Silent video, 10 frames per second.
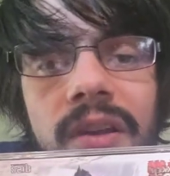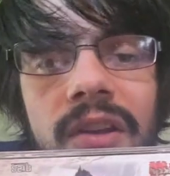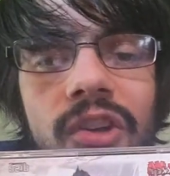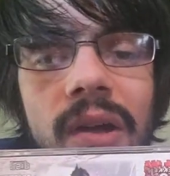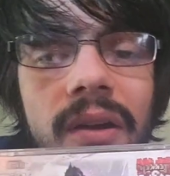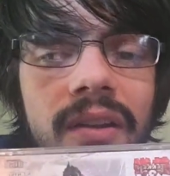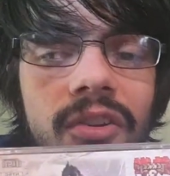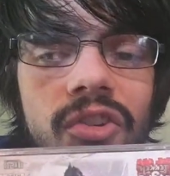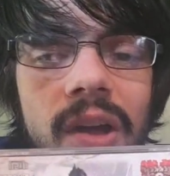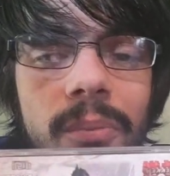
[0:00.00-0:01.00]
in
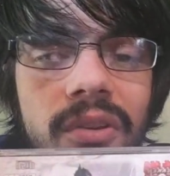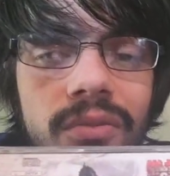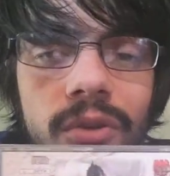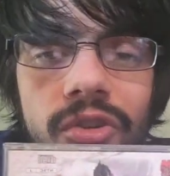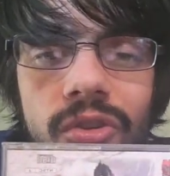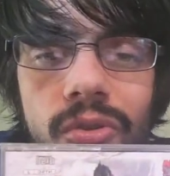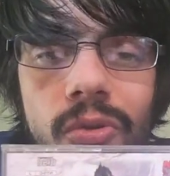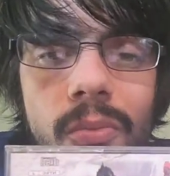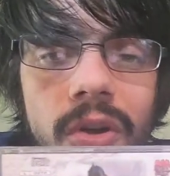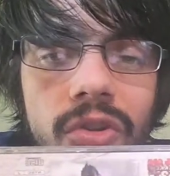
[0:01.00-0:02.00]
the Japanese version
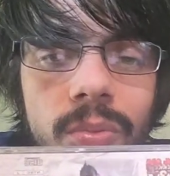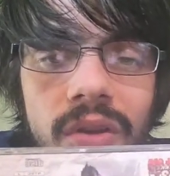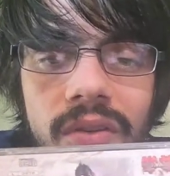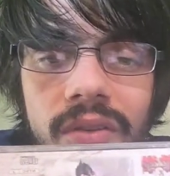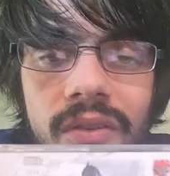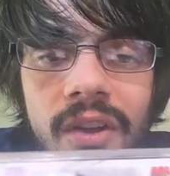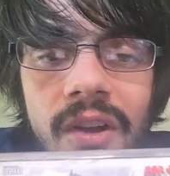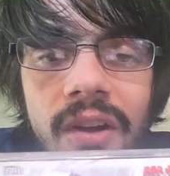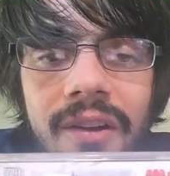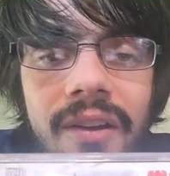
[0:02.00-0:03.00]
so much because it's,
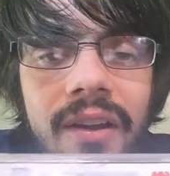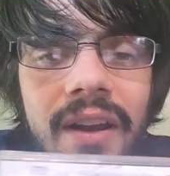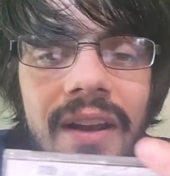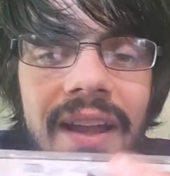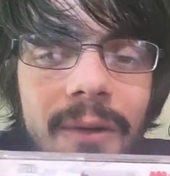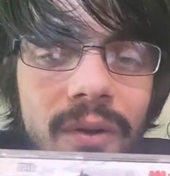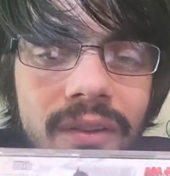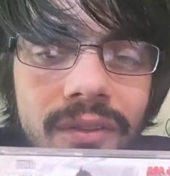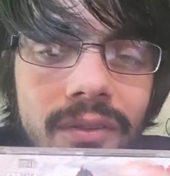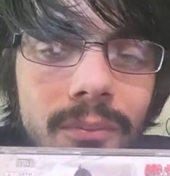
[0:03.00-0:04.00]
again, I like when it's